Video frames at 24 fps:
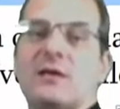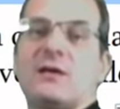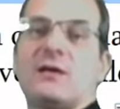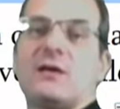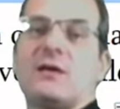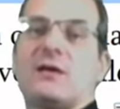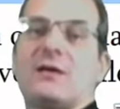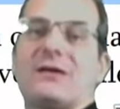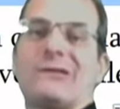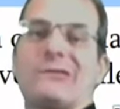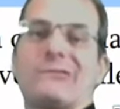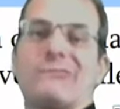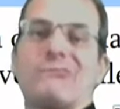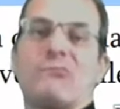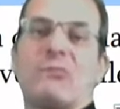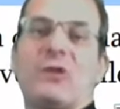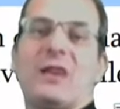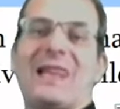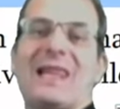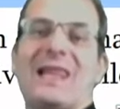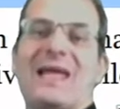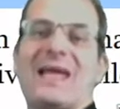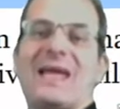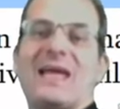
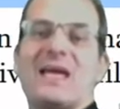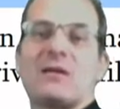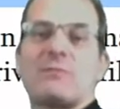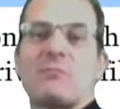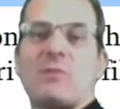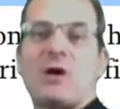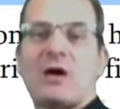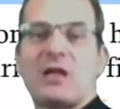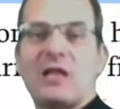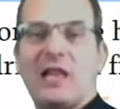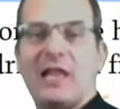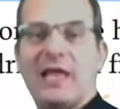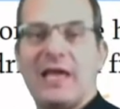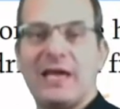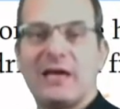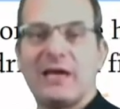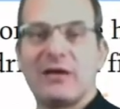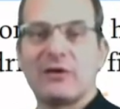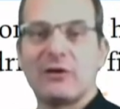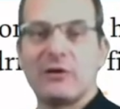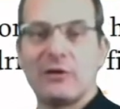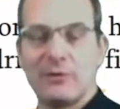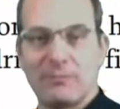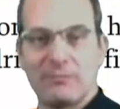layered model
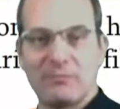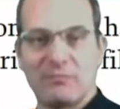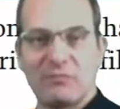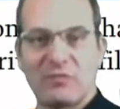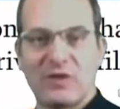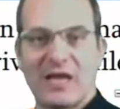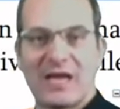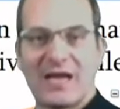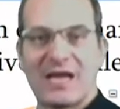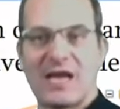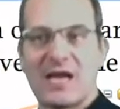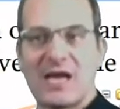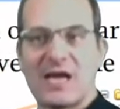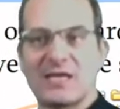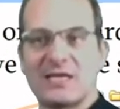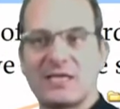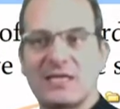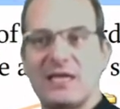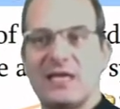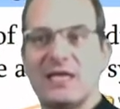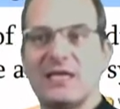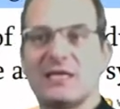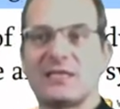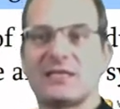here, and
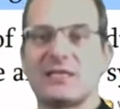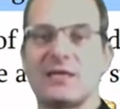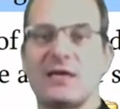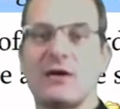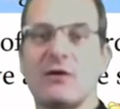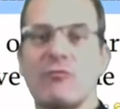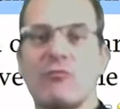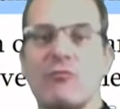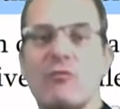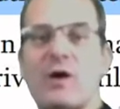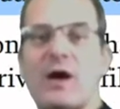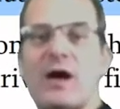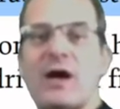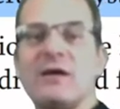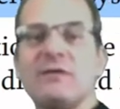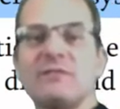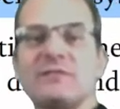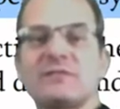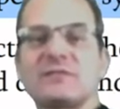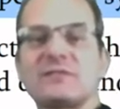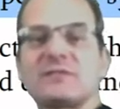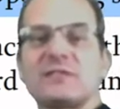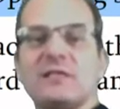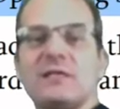it
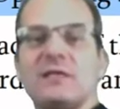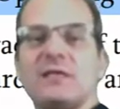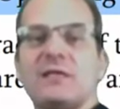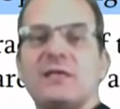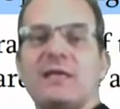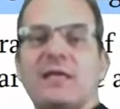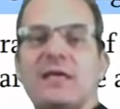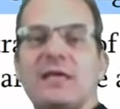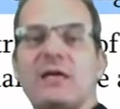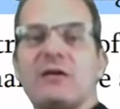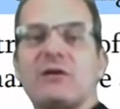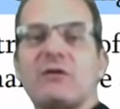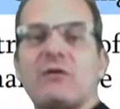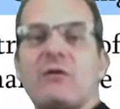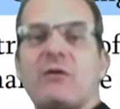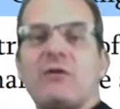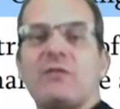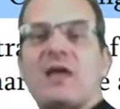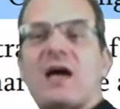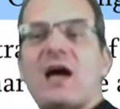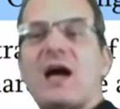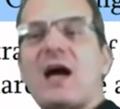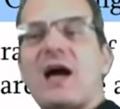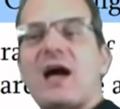arrives here on the
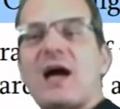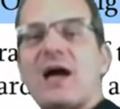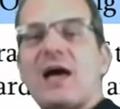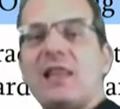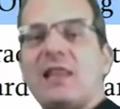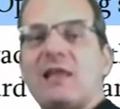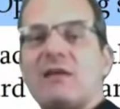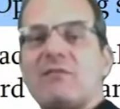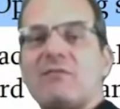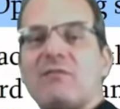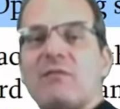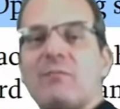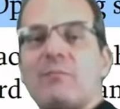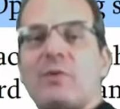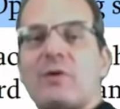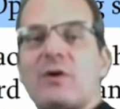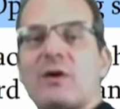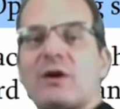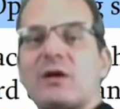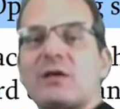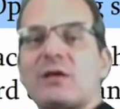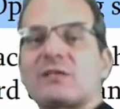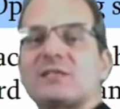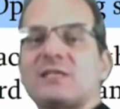higher level
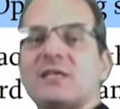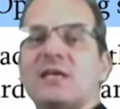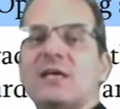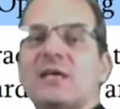parts,